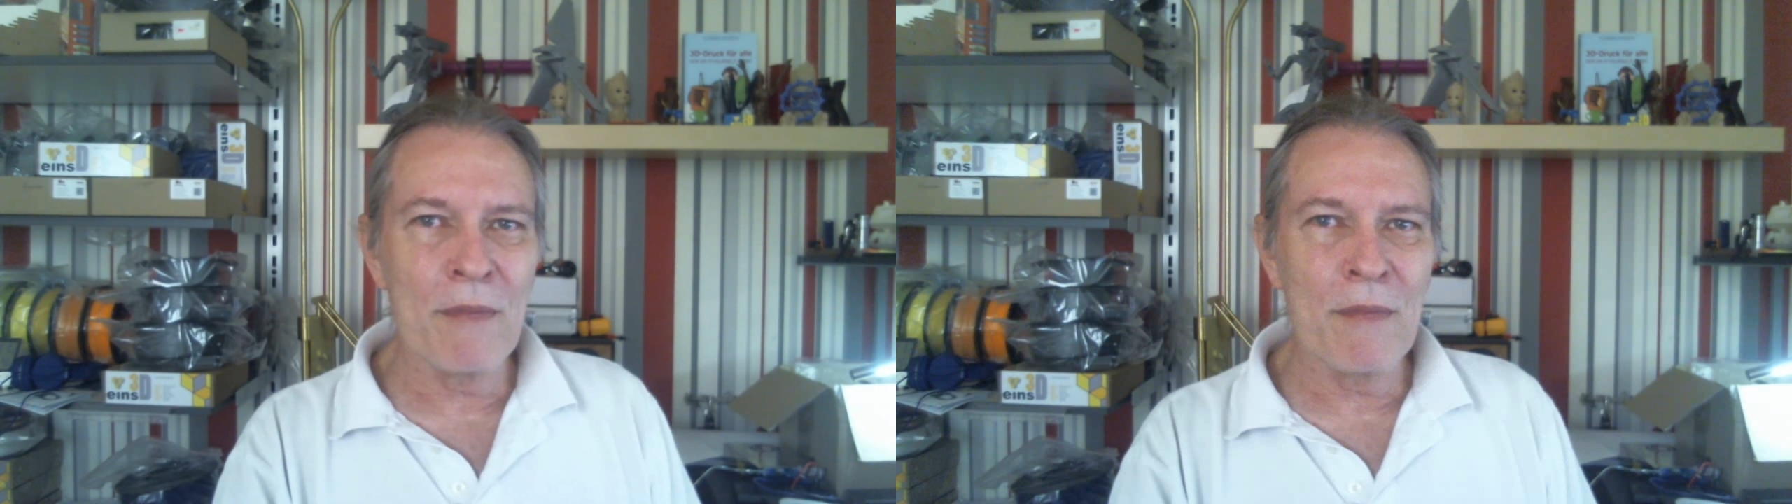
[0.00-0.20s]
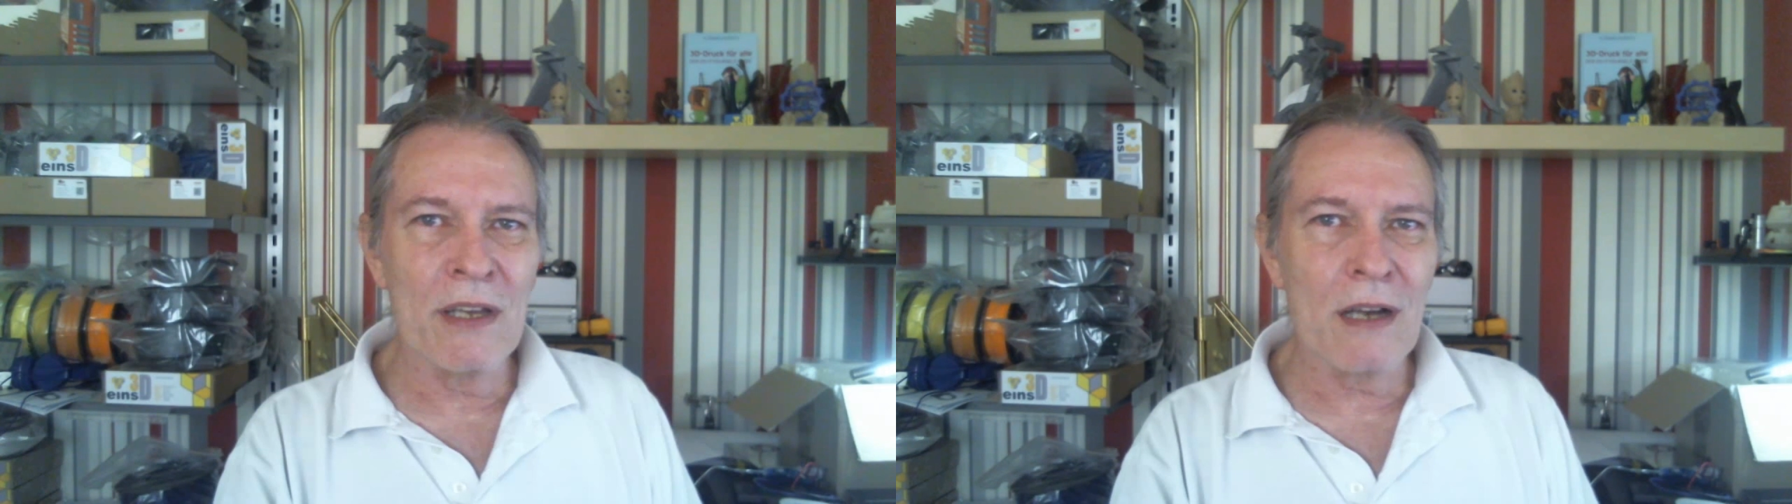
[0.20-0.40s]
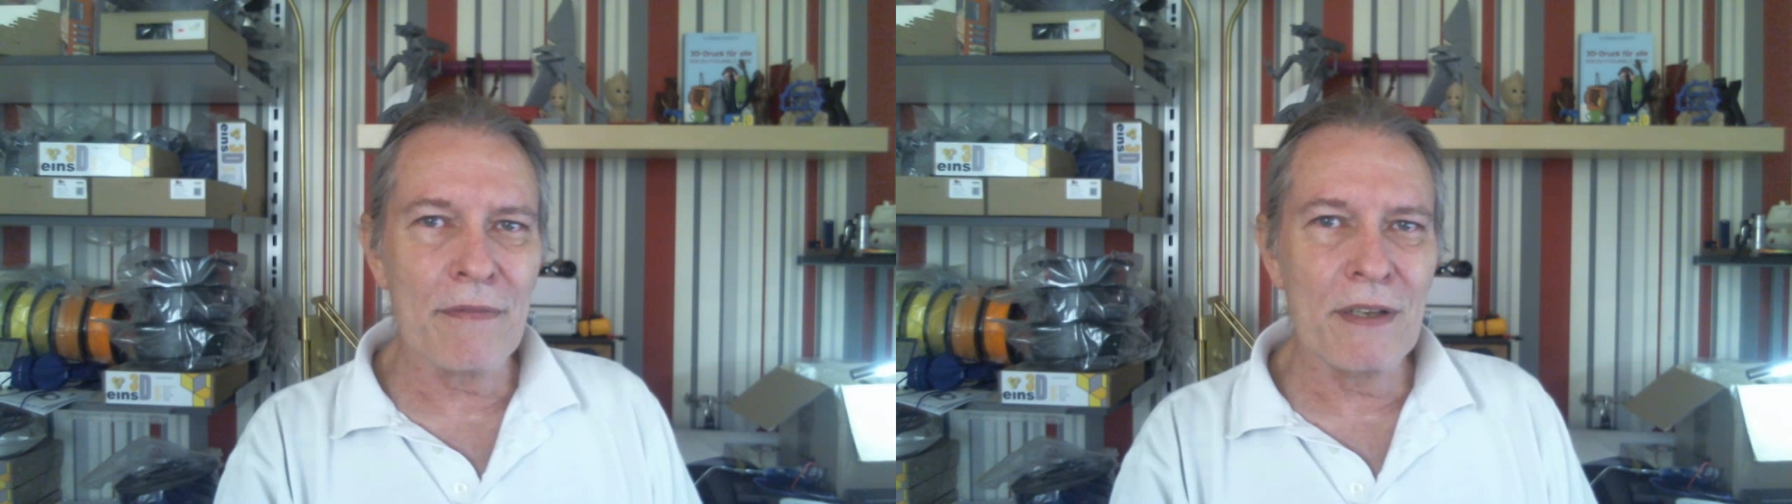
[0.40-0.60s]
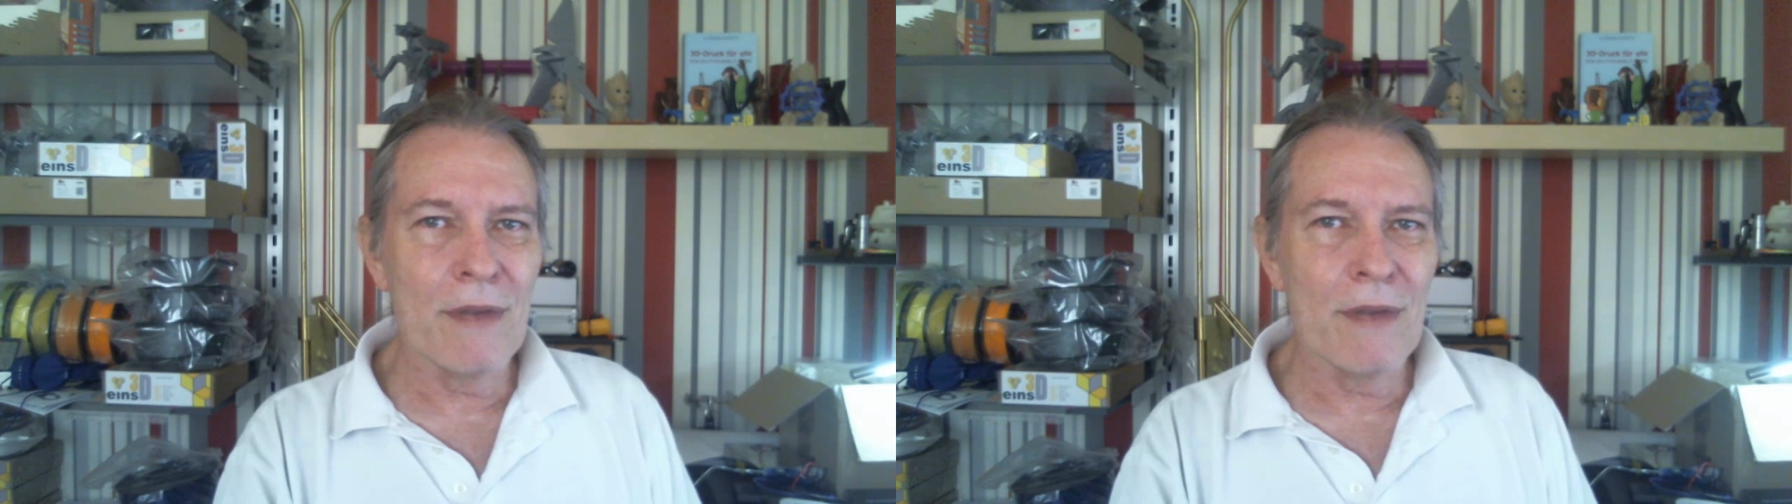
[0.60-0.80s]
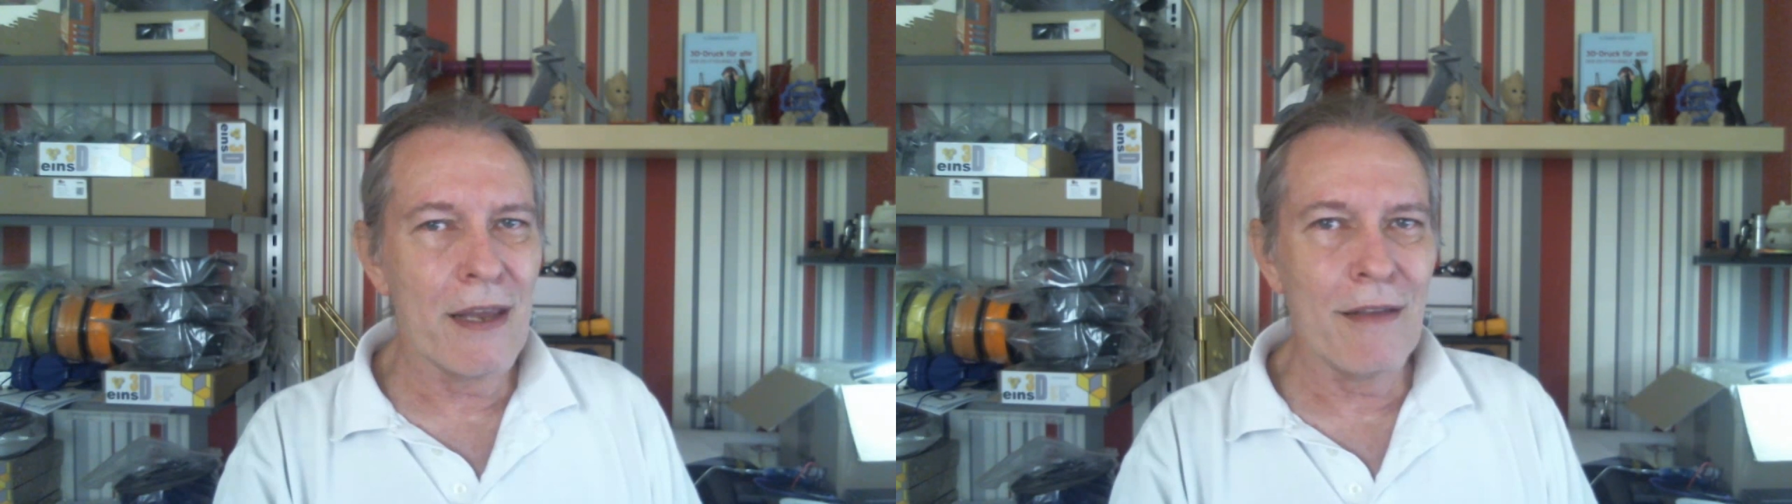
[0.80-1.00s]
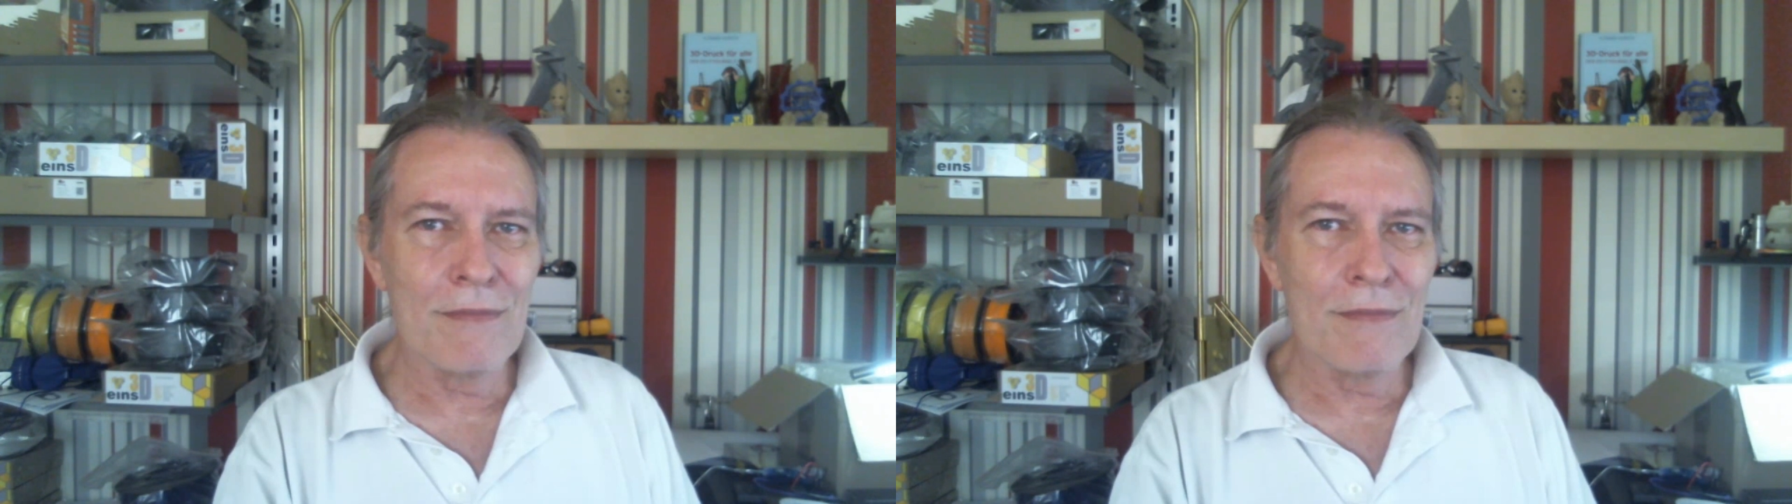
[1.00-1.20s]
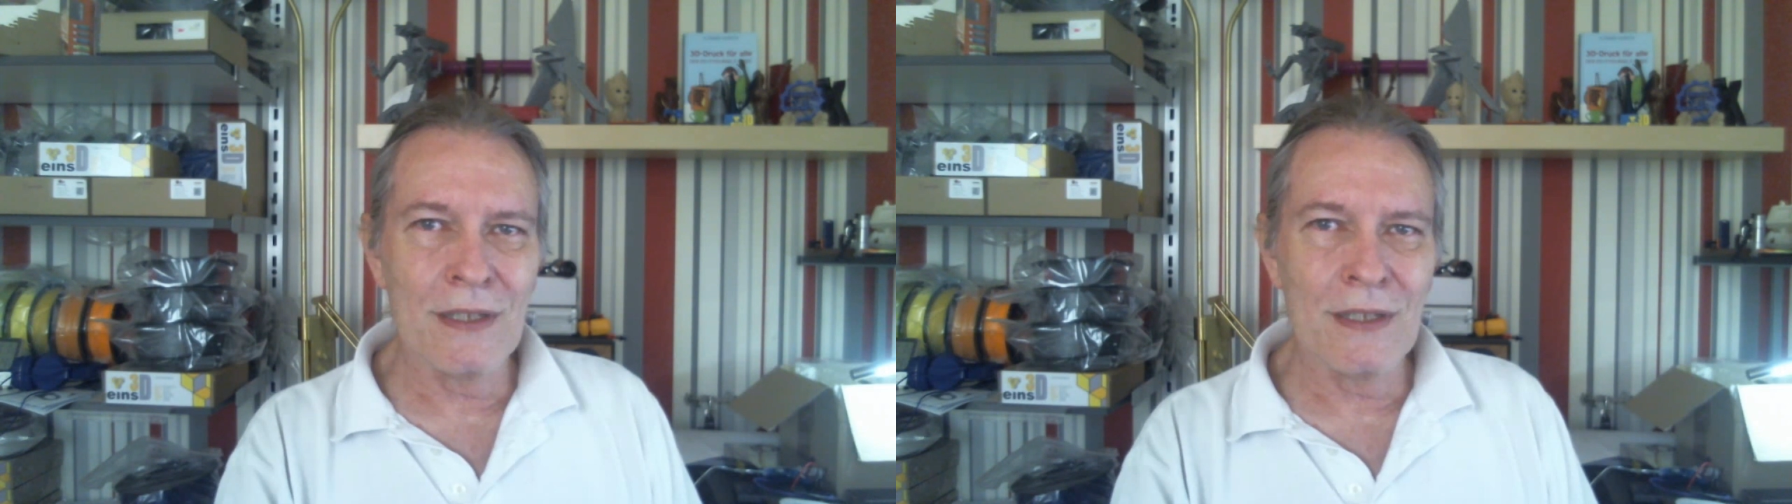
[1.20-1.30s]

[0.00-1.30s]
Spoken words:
me a coffee, hey,